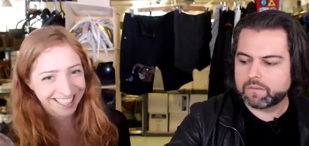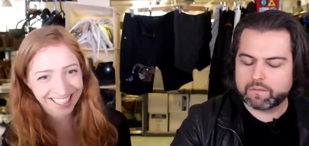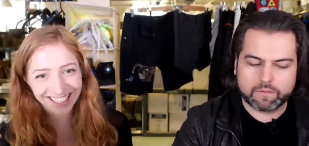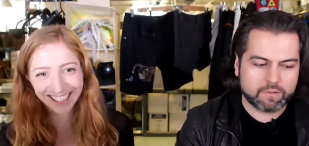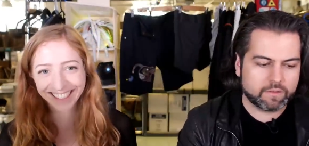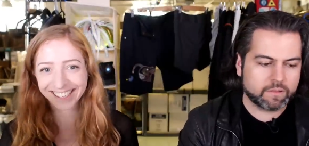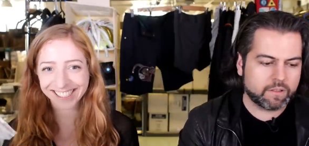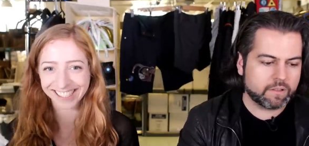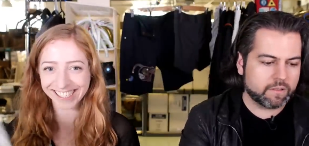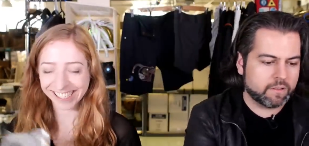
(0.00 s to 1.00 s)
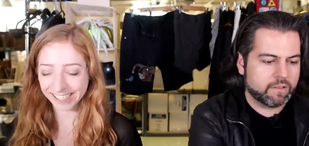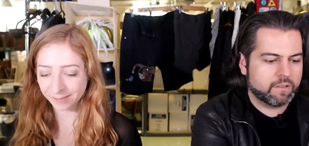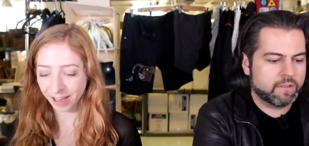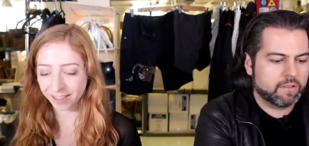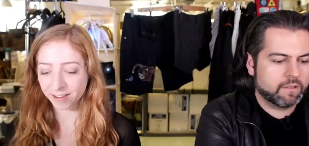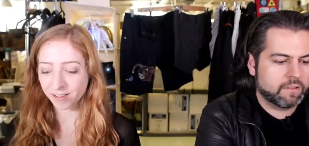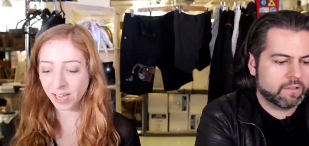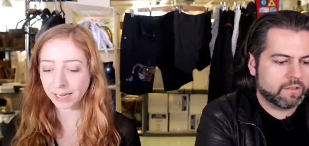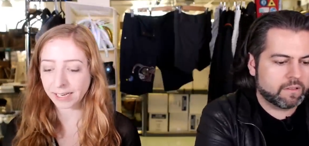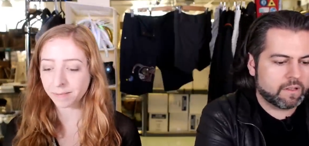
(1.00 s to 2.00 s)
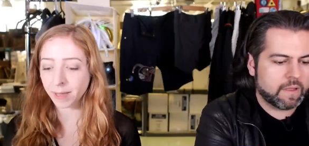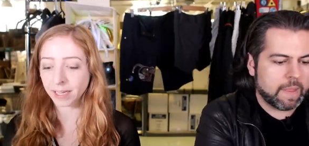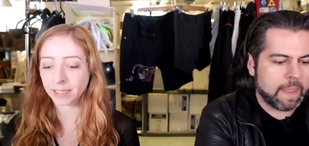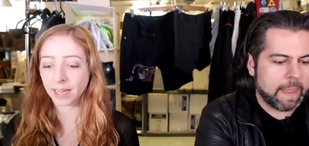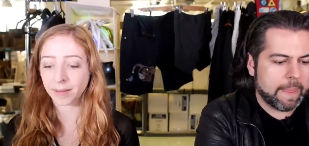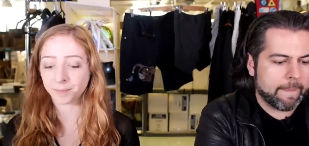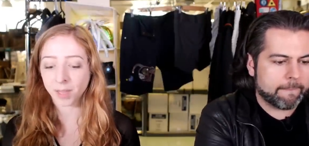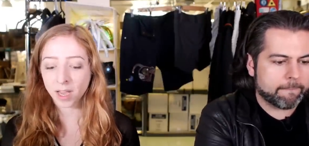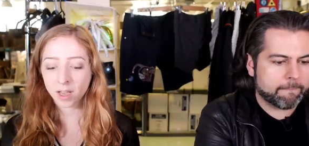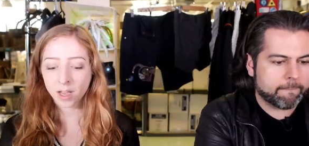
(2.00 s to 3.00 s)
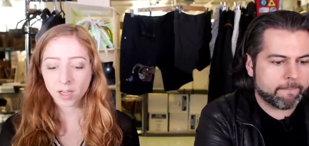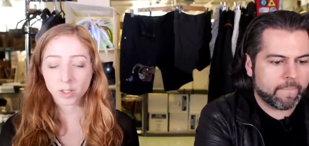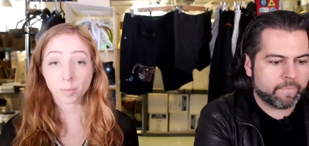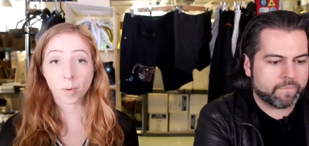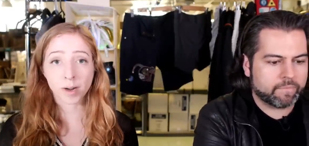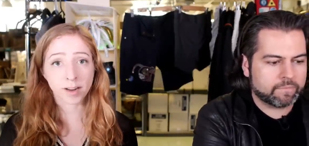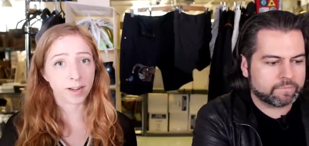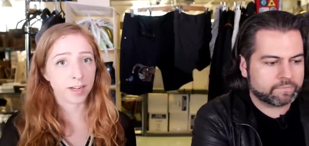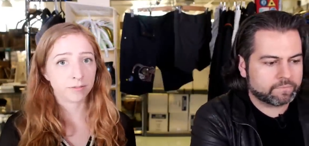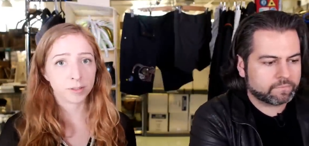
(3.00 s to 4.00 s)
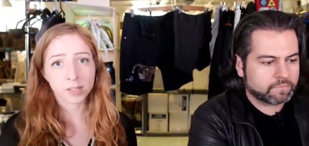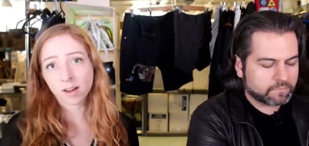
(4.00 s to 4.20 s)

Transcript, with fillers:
Speaker 1: Congratulations, Matthew. You can email um, support at adafruit dot